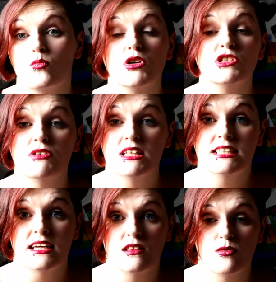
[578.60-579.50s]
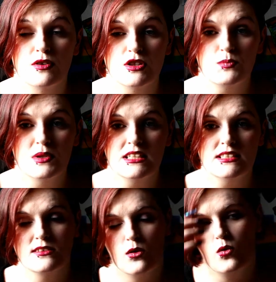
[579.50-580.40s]
Was she really dead in the first
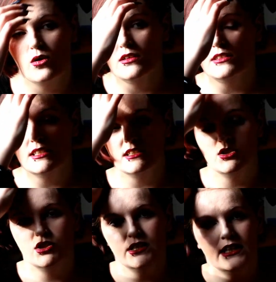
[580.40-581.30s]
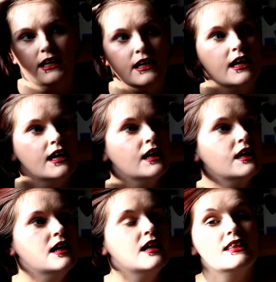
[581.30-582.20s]
place or did she
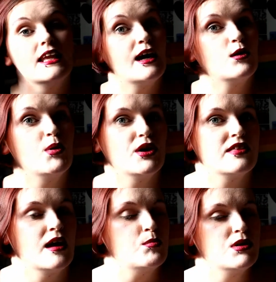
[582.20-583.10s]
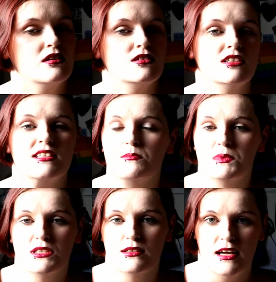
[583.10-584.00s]
lie about that because she
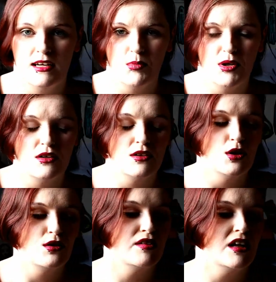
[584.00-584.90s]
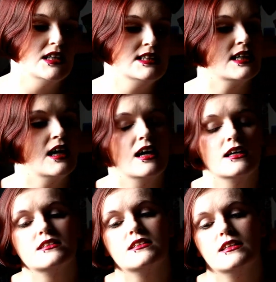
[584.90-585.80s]
seems to lie about a lot of things
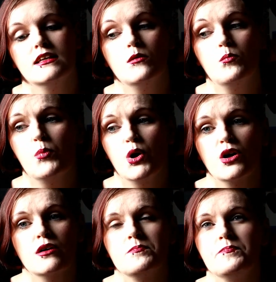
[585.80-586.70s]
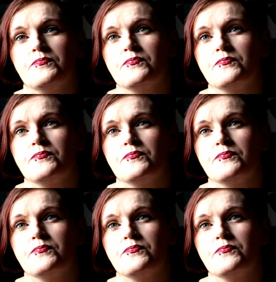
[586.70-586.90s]
and the book